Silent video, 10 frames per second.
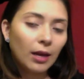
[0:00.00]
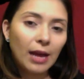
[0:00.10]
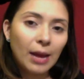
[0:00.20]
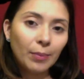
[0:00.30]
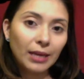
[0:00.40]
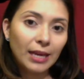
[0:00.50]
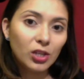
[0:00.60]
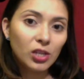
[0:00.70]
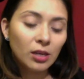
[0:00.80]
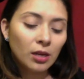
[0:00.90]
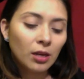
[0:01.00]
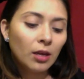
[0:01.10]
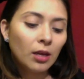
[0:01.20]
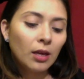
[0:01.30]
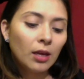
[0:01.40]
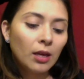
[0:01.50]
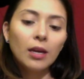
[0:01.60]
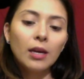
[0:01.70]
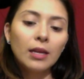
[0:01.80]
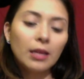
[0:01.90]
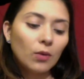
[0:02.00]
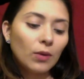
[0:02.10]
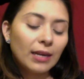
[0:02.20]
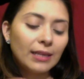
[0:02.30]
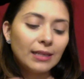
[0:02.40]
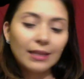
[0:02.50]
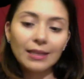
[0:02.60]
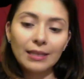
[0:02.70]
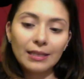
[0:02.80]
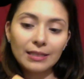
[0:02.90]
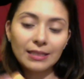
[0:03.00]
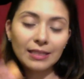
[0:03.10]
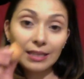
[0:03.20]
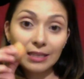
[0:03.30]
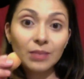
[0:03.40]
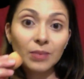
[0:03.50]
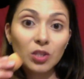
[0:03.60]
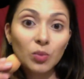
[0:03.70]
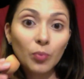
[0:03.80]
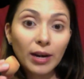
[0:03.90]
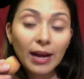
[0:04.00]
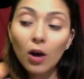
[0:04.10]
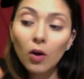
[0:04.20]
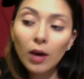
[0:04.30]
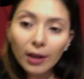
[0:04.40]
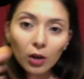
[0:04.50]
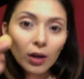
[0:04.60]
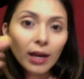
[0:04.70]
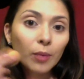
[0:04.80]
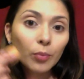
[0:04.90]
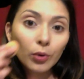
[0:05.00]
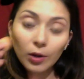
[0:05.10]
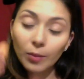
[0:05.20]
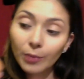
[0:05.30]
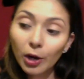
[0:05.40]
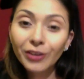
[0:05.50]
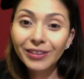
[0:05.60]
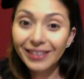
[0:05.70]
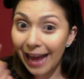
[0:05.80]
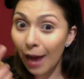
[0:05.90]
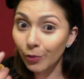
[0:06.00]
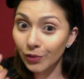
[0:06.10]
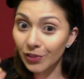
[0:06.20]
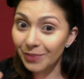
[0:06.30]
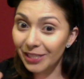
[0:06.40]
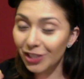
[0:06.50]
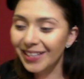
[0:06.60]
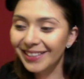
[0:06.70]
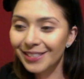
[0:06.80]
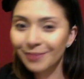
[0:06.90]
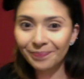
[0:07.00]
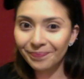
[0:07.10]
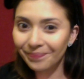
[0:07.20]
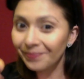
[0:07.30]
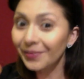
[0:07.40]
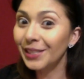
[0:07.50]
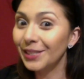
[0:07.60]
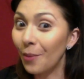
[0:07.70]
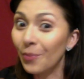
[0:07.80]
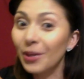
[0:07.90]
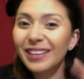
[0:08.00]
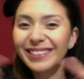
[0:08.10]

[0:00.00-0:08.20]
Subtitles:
application. And then when I see that it's been spread out, I go ahead and put it on the apples of my cheeks. So I'm gonna